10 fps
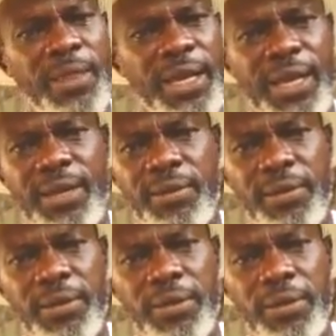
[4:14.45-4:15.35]
then
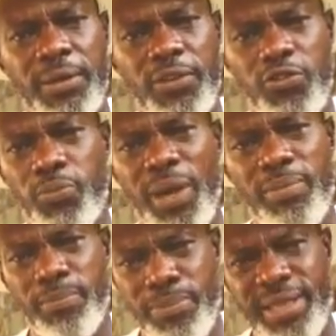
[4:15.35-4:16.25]
it's
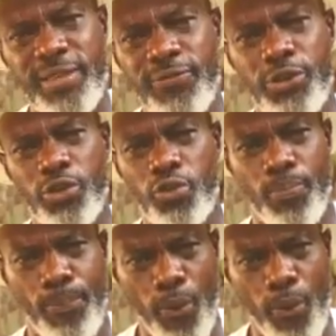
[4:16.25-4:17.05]
probably better for you to